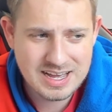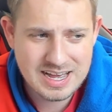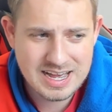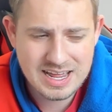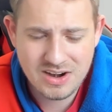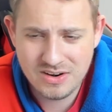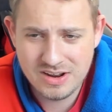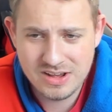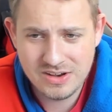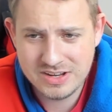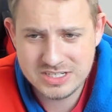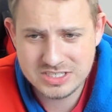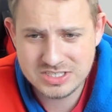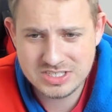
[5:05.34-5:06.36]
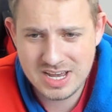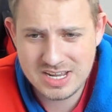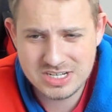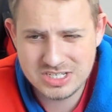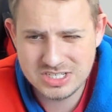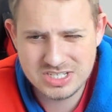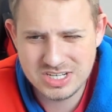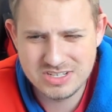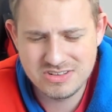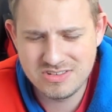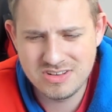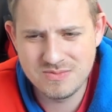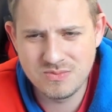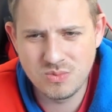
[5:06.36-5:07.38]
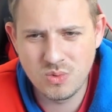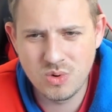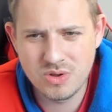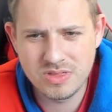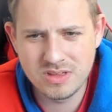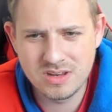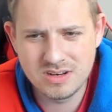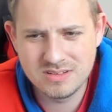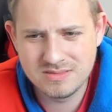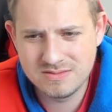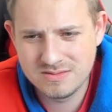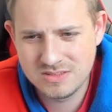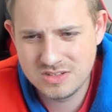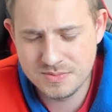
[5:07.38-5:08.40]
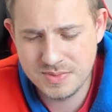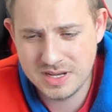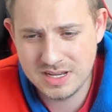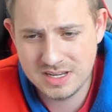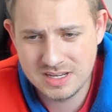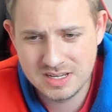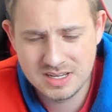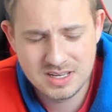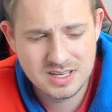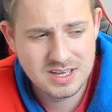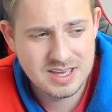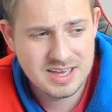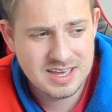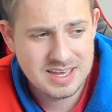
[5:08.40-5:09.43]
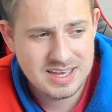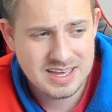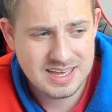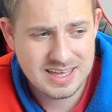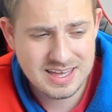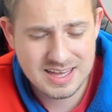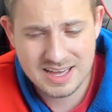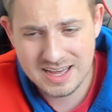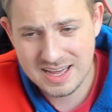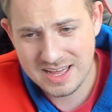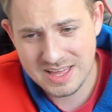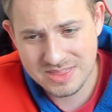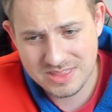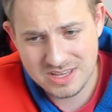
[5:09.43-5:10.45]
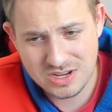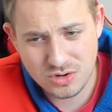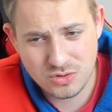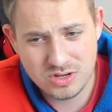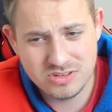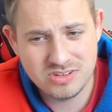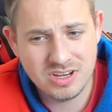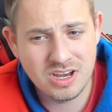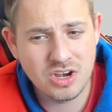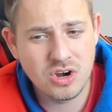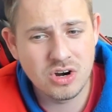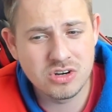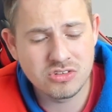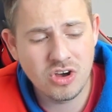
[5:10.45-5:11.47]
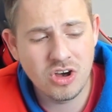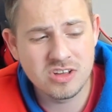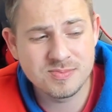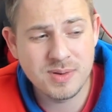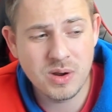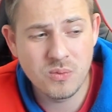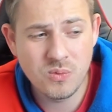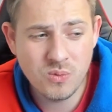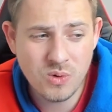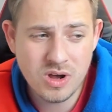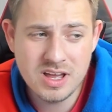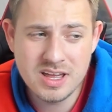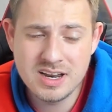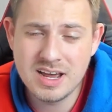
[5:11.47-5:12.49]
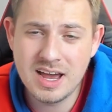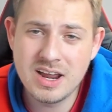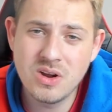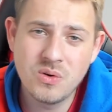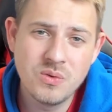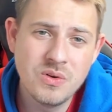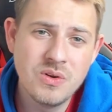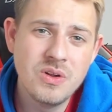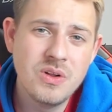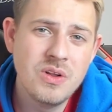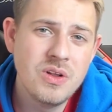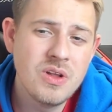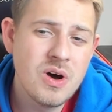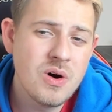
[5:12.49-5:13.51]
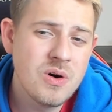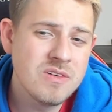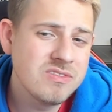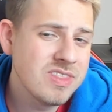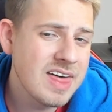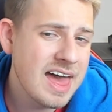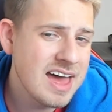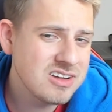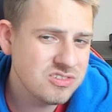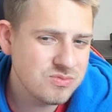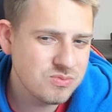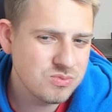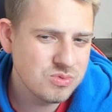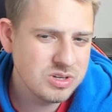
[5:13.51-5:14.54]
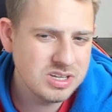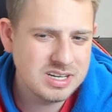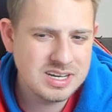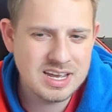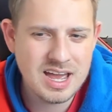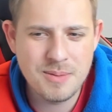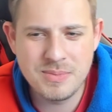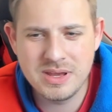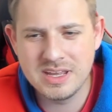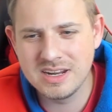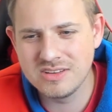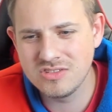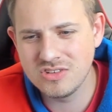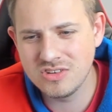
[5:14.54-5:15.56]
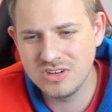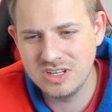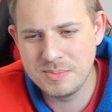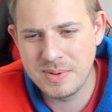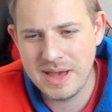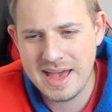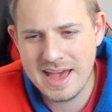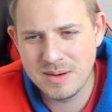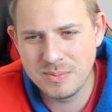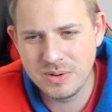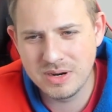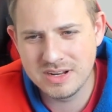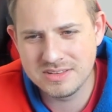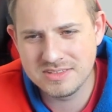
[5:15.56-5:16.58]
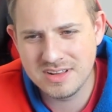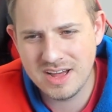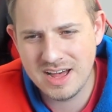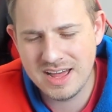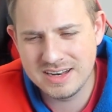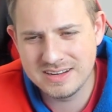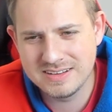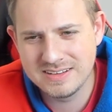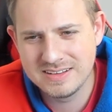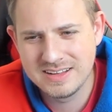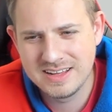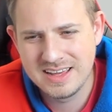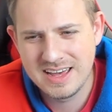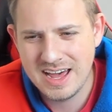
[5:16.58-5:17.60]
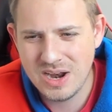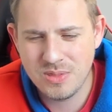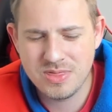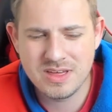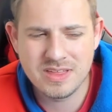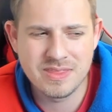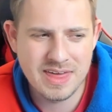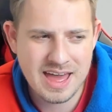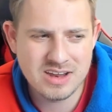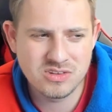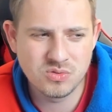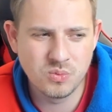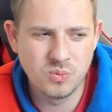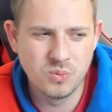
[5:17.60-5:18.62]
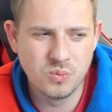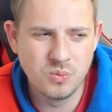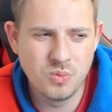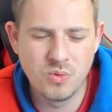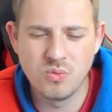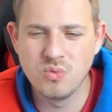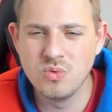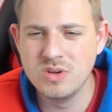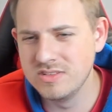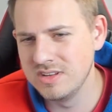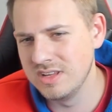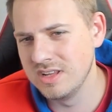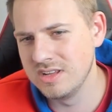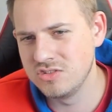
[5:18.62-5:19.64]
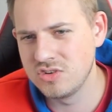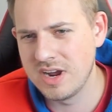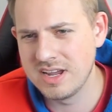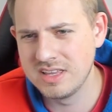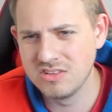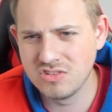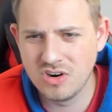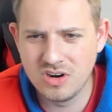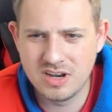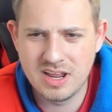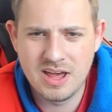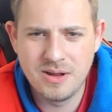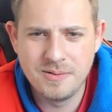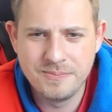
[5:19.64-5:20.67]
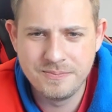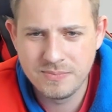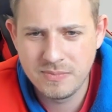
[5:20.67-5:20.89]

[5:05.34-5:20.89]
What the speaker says: I don't know. It just doesn't seem worth it to me. The increasing a card's cost by 1, I don't know if that's really, I mean, it's certainly bad, but it's not, I don't think that's the reason that's dragging this card down.